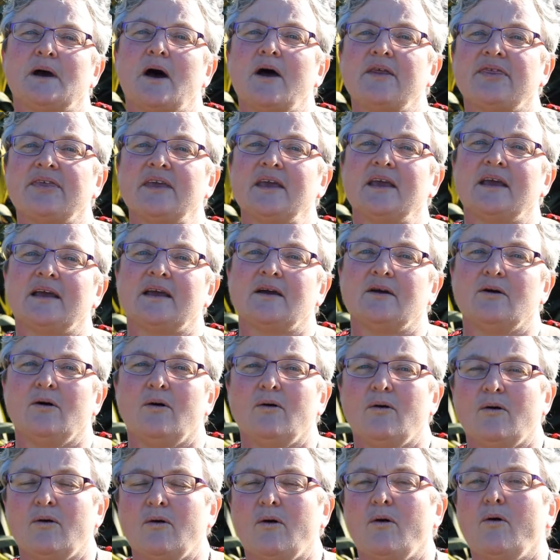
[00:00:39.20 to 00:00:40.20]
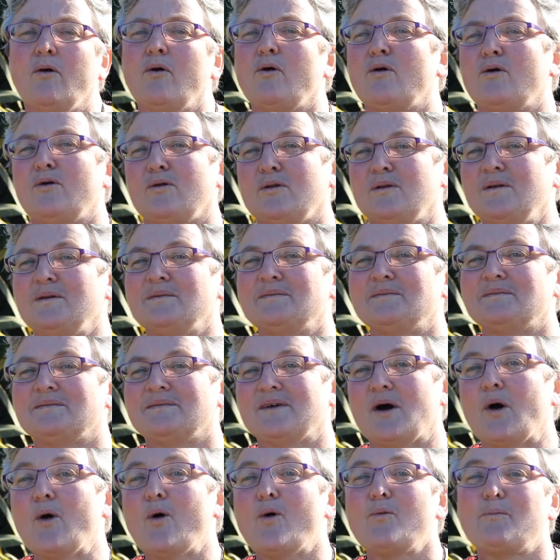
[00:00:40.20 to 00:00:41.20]
I think all,
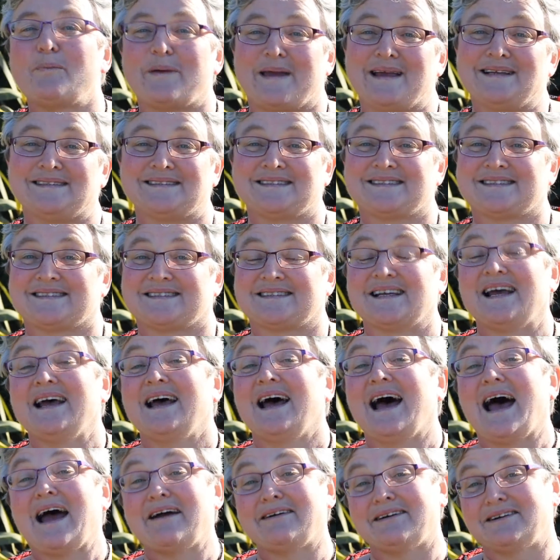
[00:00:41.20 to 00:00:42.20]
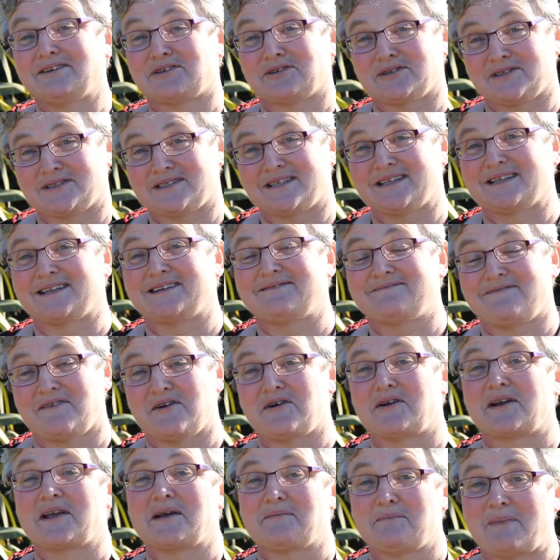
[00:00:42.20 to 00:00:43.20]
all pests are interested in
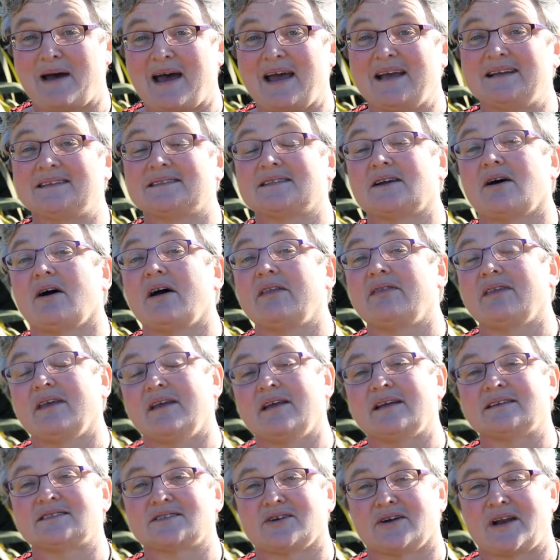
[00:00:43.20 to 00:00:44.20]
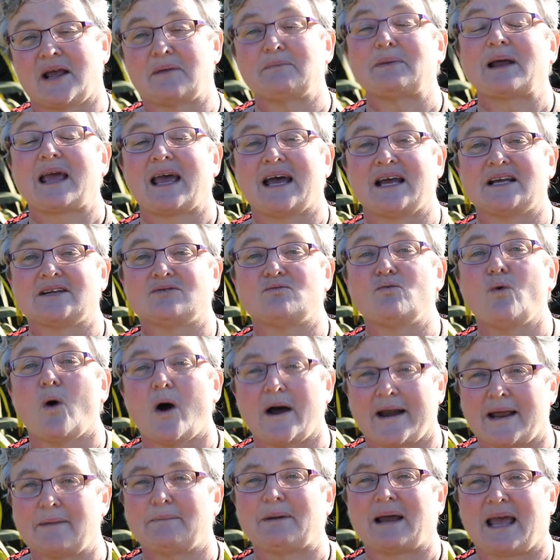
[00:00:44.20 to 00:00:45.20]
finding a mate. So I think it's got applica
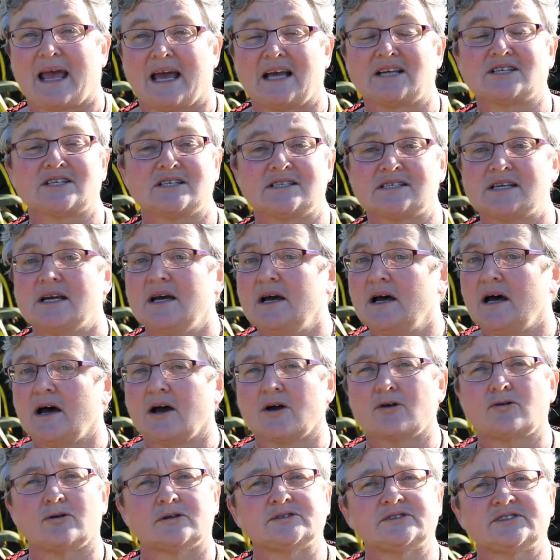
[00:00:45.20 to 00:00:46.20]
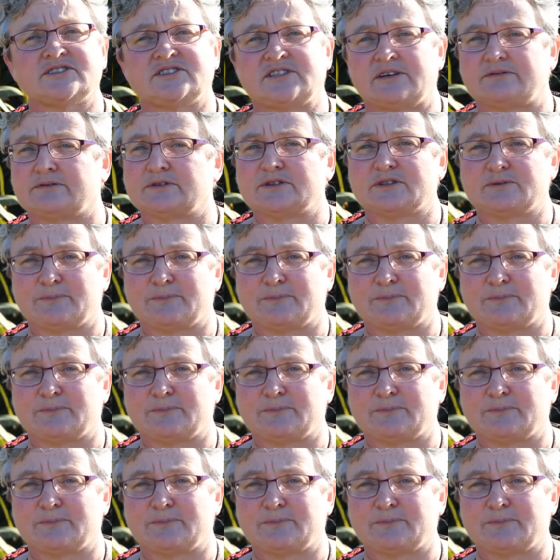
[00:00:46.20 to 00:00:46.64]
wide applications across several